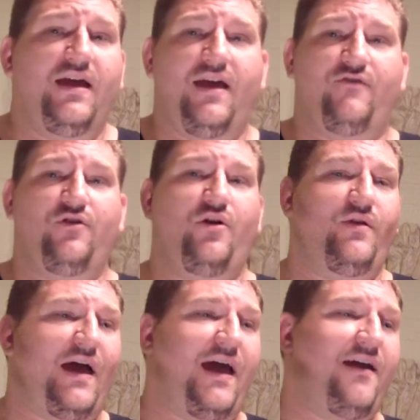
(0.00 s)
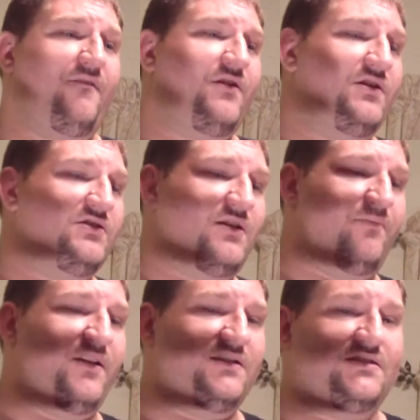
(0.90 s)
If you don't have
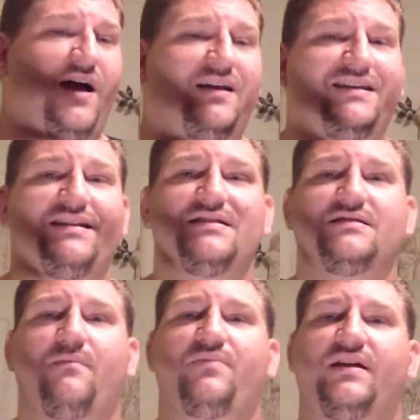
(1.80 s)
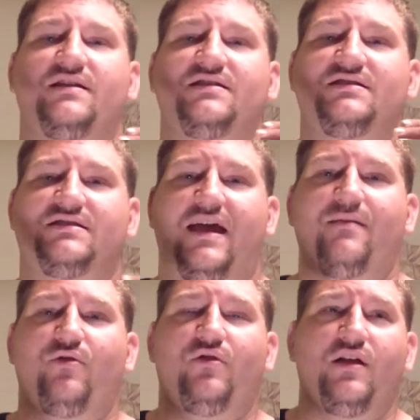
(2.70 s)
something solid, something
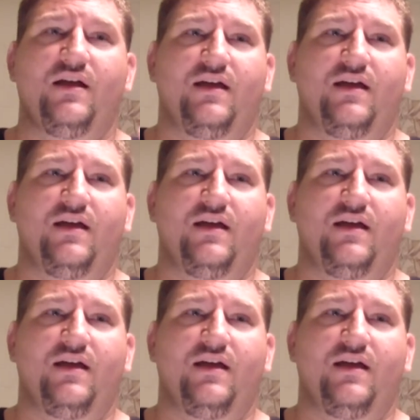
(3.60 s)
stable,